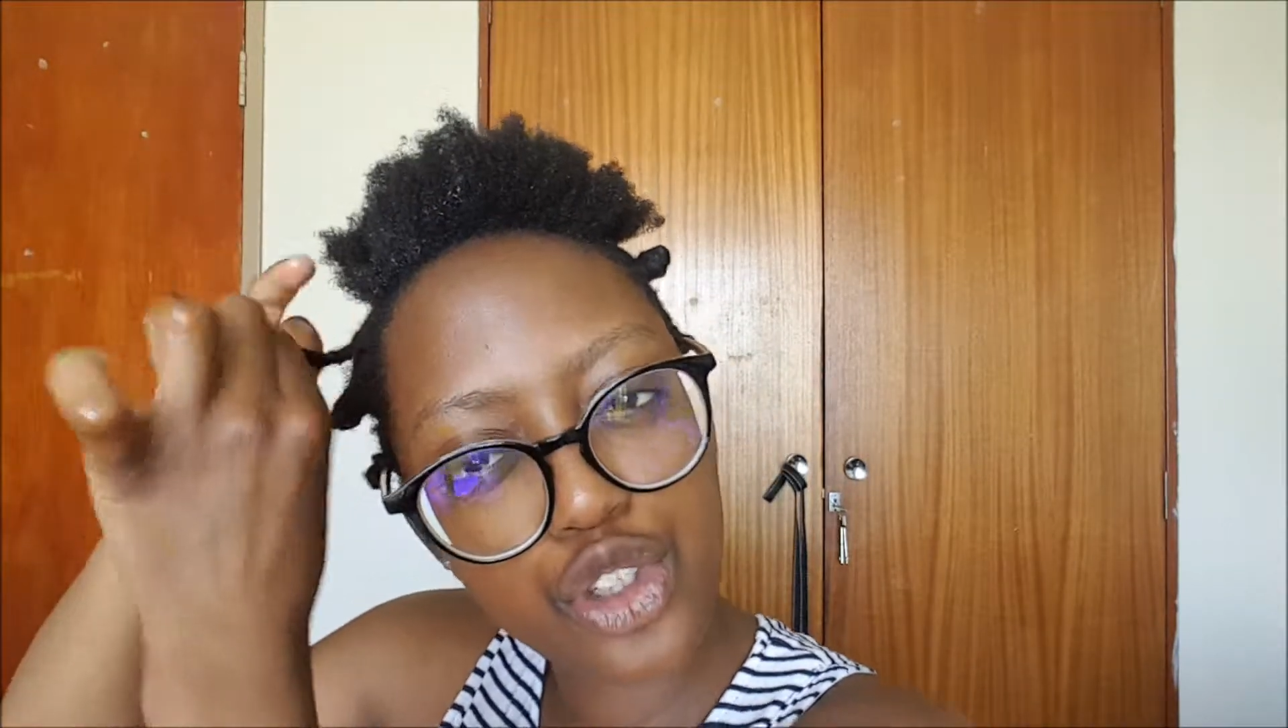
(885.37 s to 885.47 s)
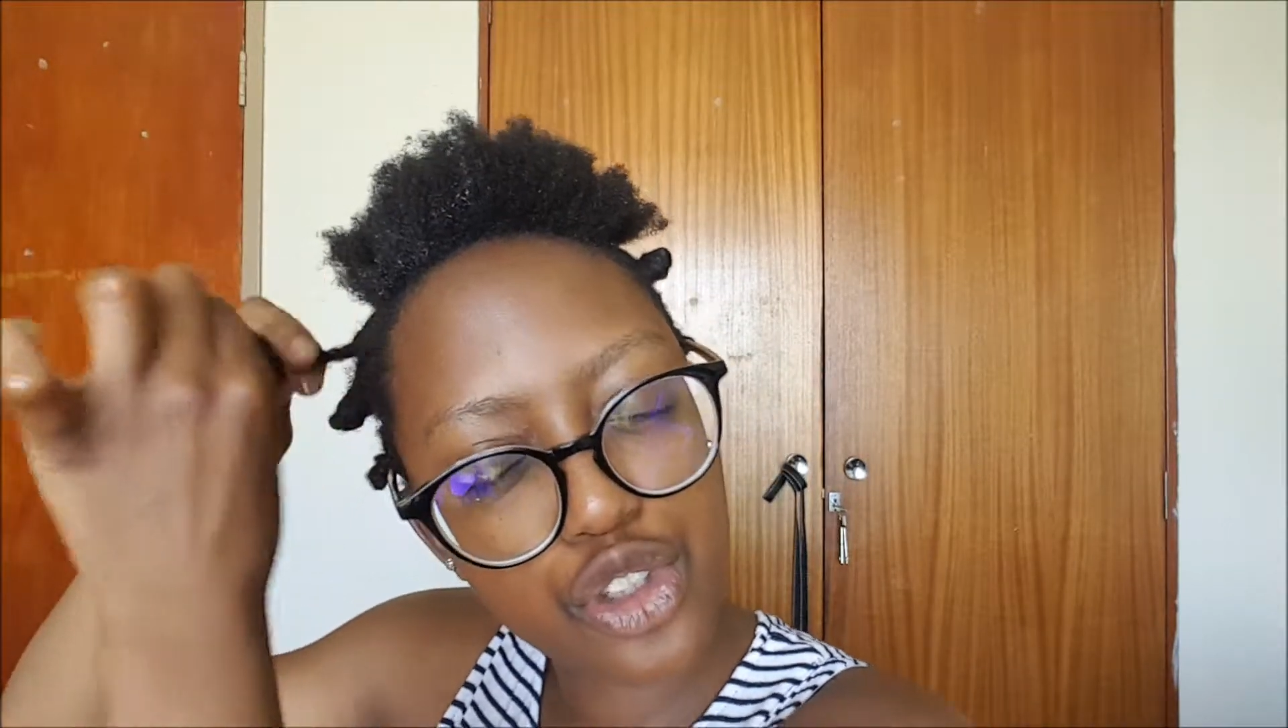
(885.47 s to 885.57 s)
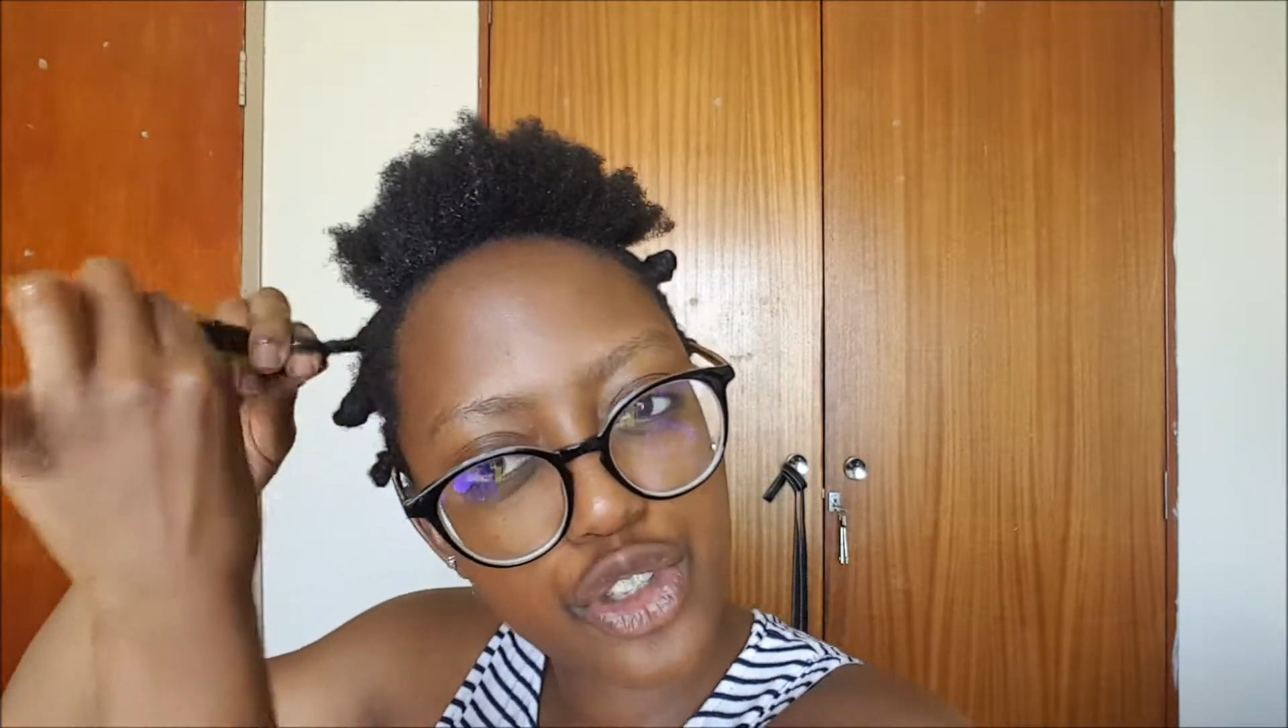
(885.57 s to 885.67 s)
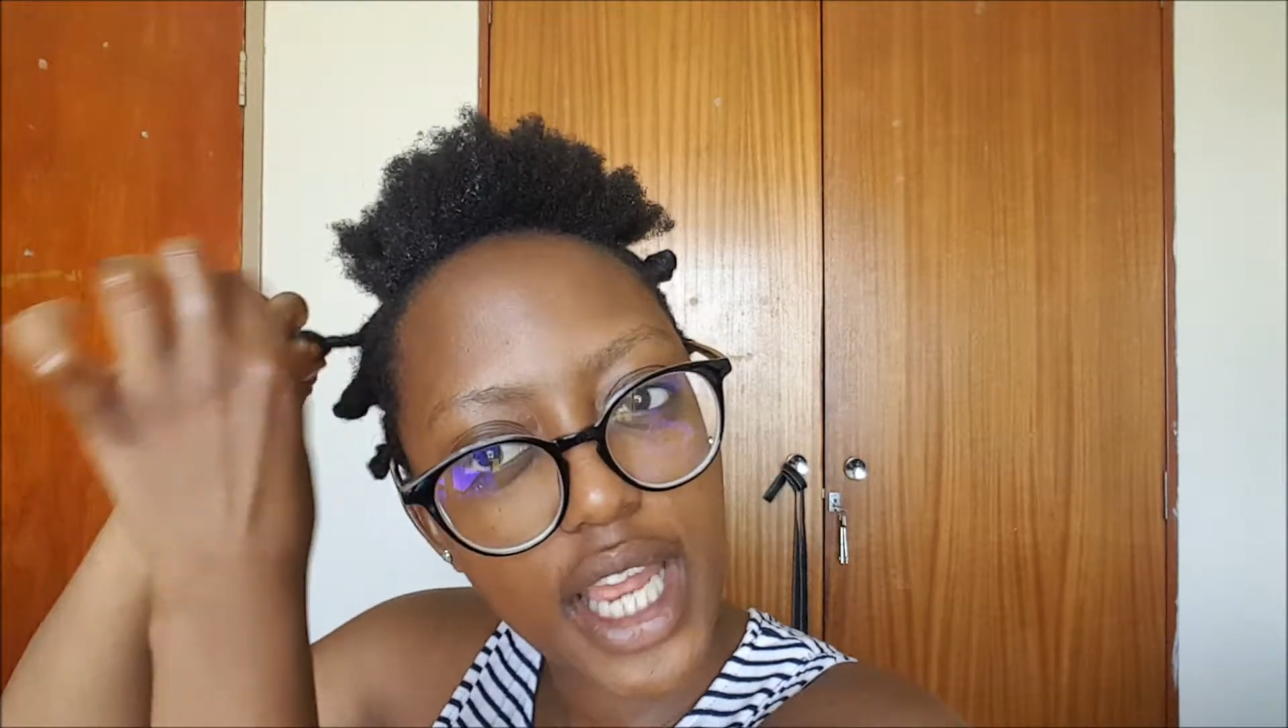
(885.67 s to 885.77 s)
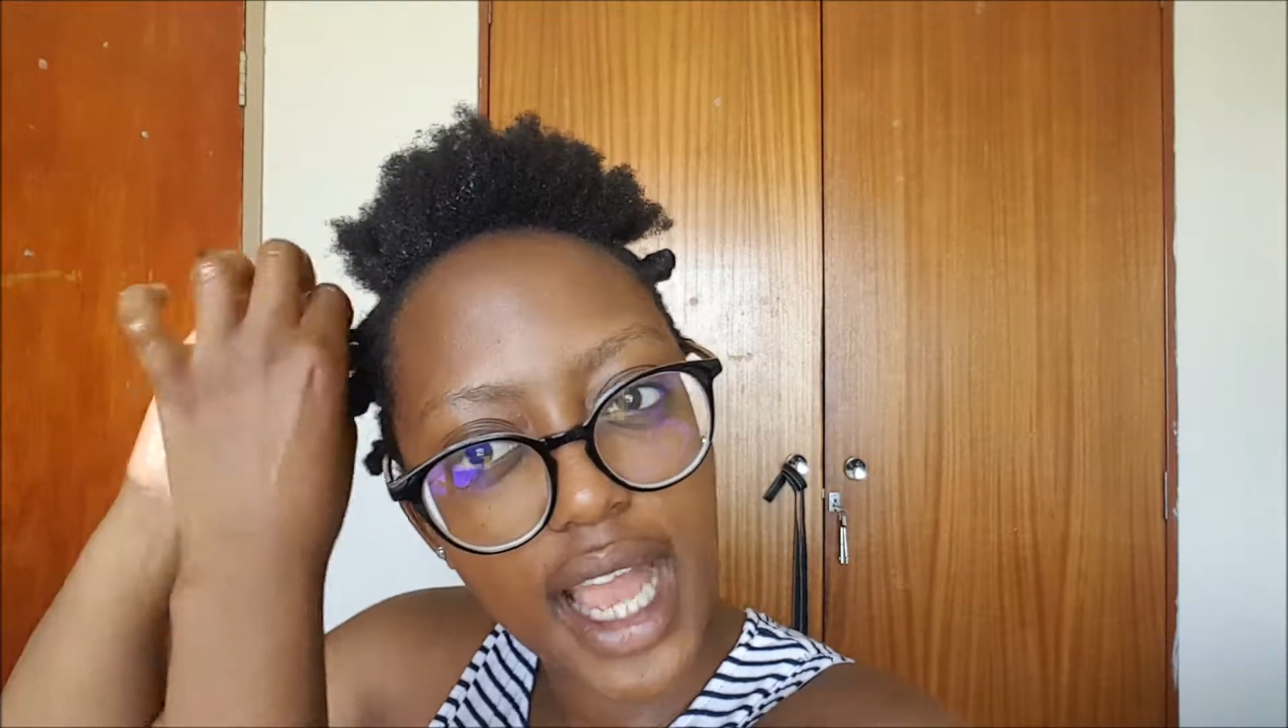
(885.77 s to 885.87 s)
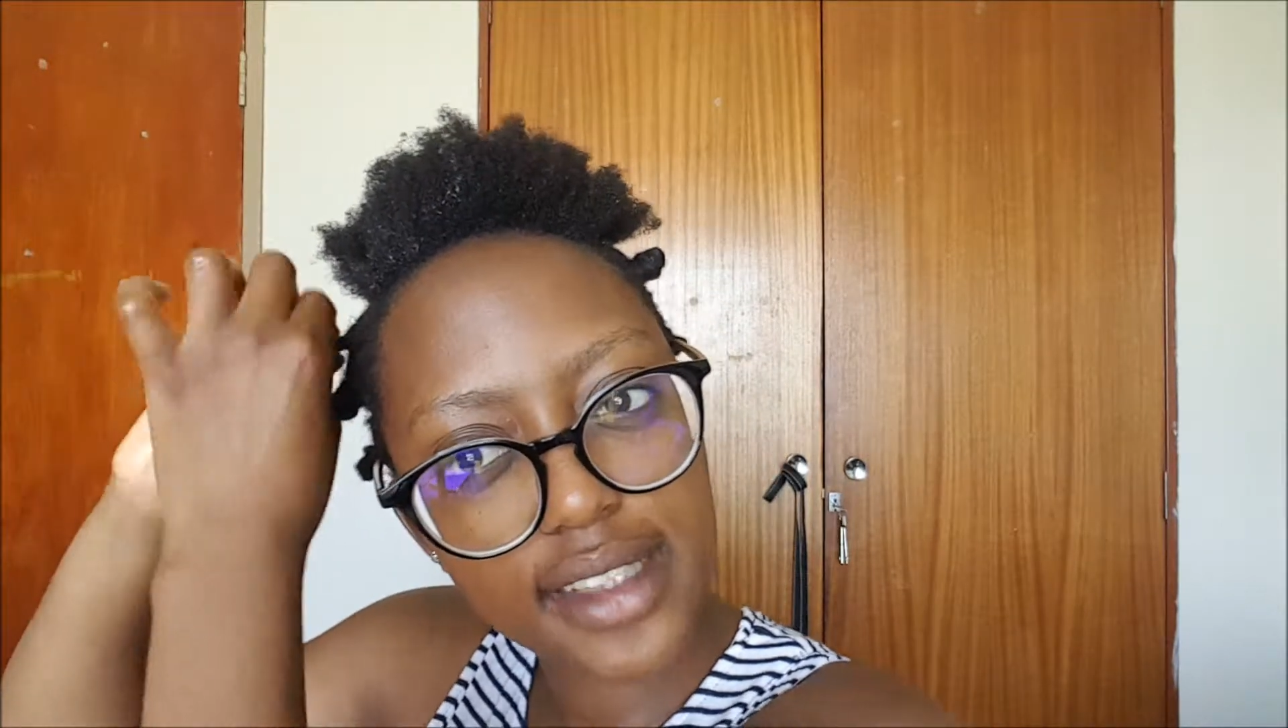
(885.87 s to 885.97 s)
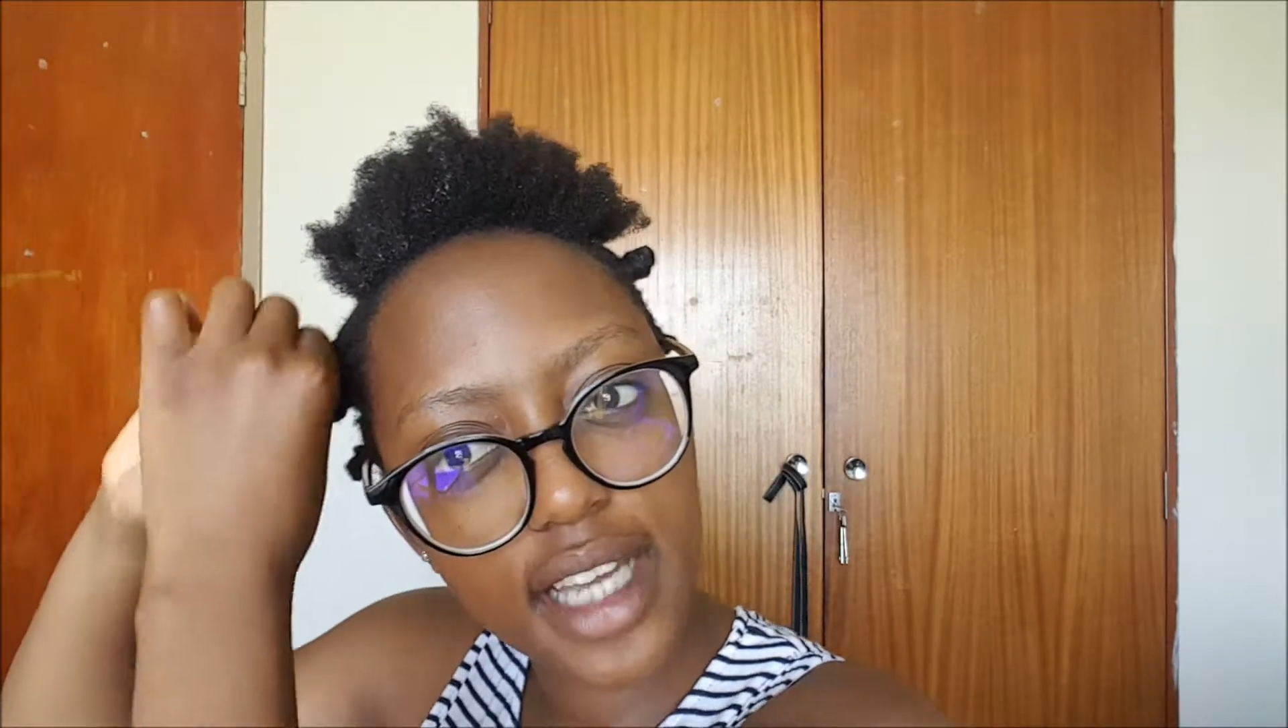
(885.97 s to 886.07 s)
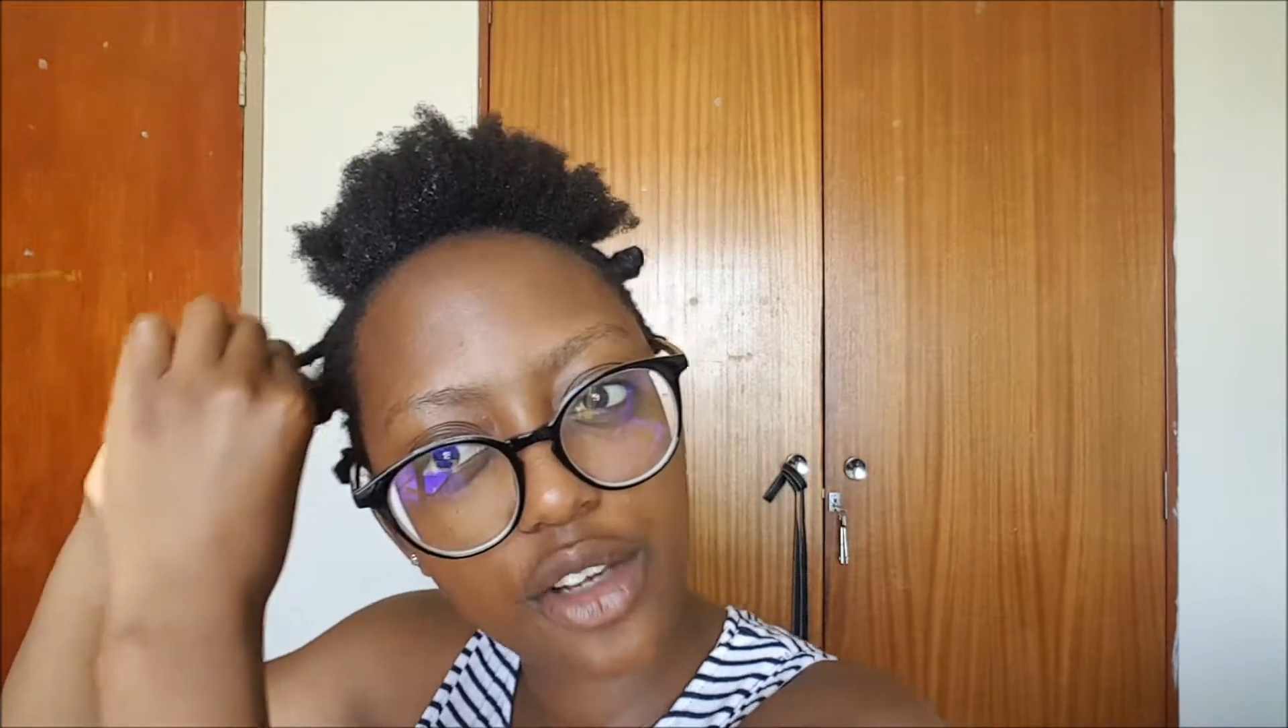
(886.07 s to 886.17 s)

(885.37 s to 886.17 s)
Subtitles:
should react,